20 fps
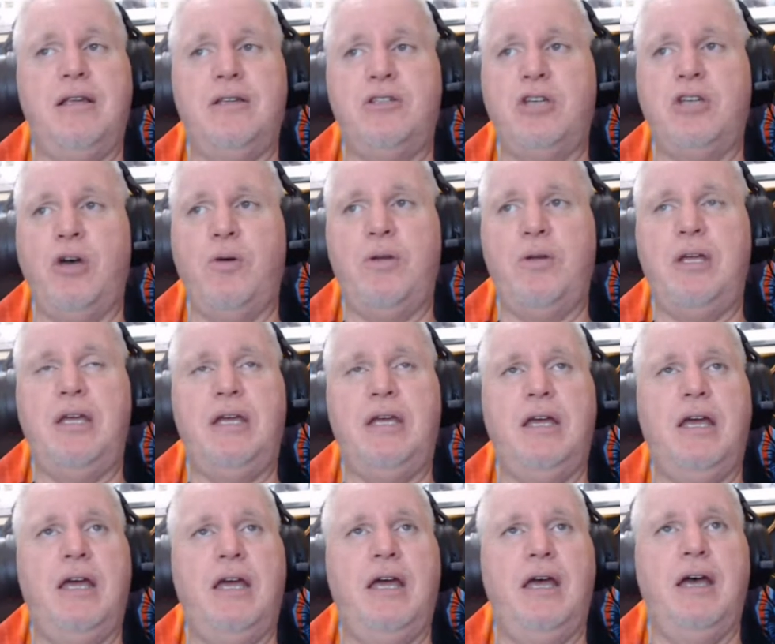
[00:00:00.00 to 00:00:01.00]
Tony,
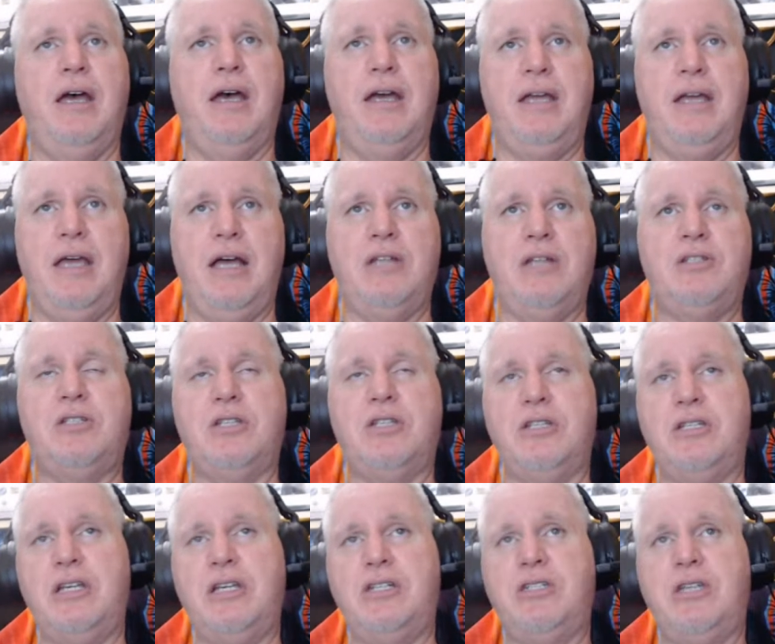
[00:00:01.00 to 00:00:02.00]
again,
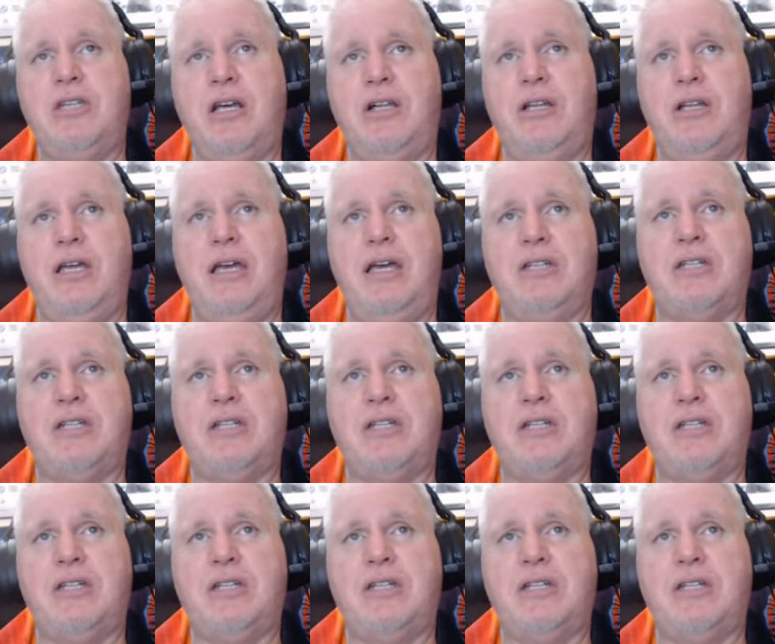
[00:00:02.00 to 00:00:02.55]
statistically,